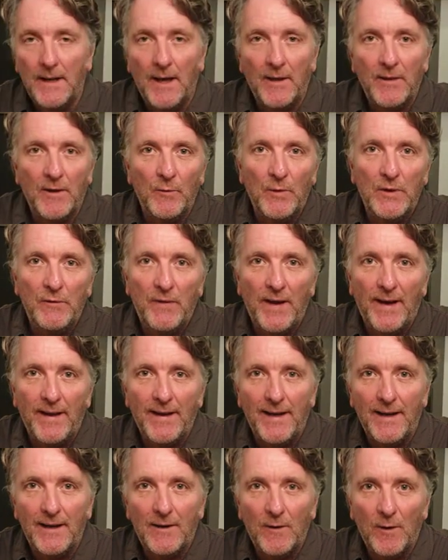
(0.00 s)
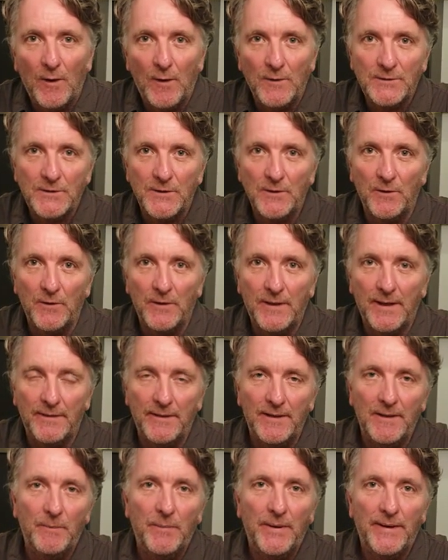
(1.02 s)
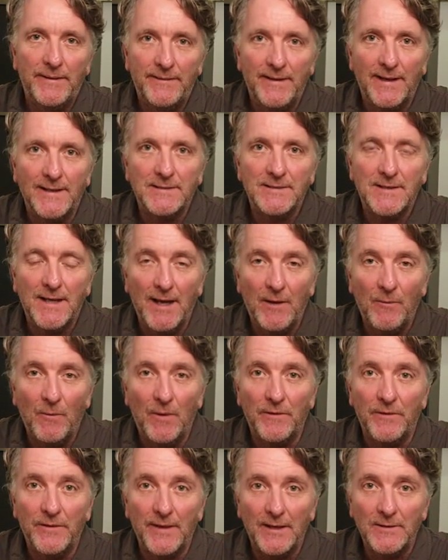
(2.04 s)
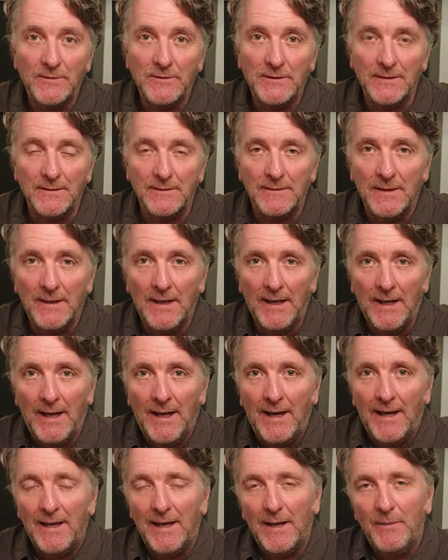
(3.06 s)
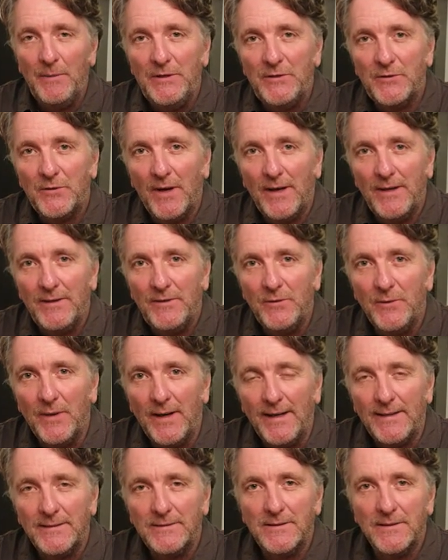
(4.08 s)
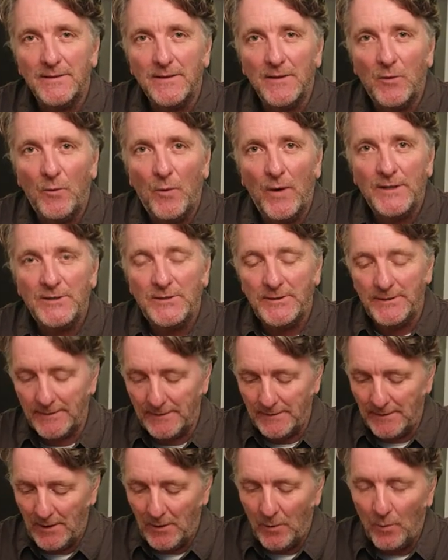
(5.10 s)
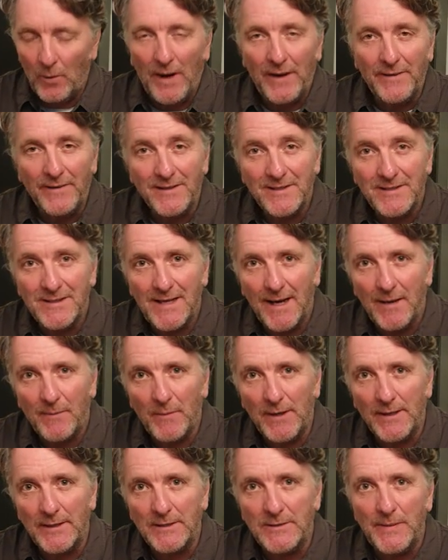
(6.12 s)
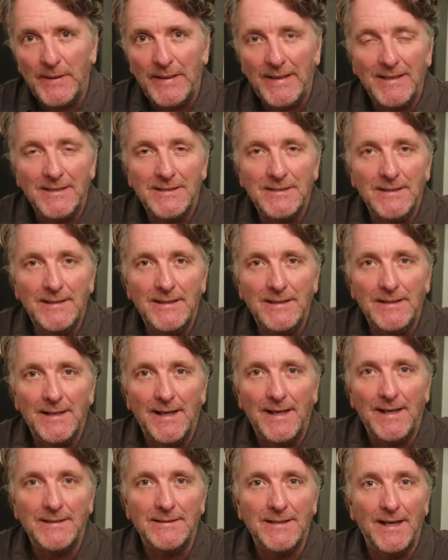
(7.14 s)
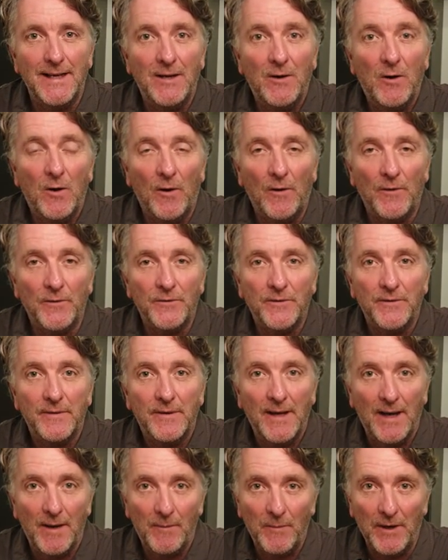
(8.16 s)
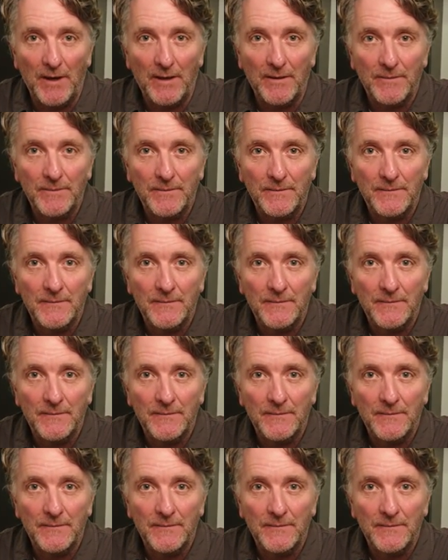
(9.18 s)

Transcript: Now that we've had a closer look at the Pentax K1000, let me try to answer the question why this camera is being seen as a cult camera,